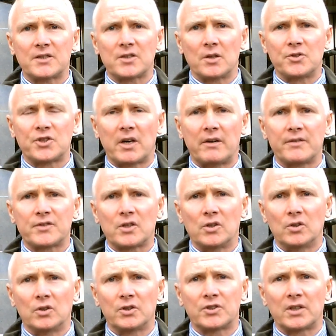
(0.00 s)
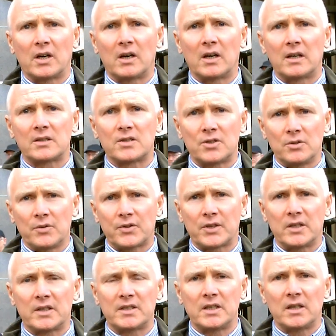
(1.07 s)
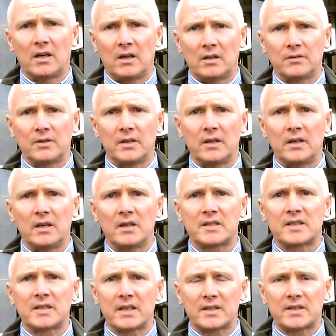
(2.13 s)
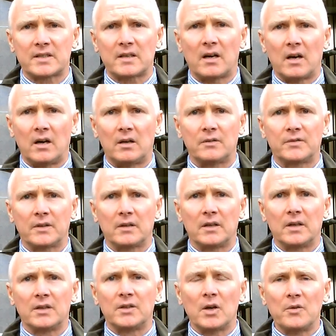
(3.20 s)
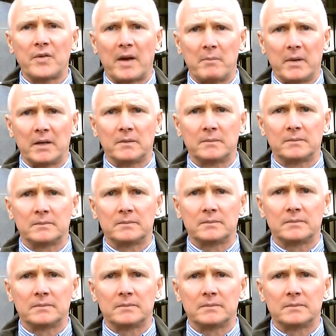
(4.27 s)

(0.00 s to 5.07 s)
Glasgow Sheriff's Court at 2:30 on the 6th of November.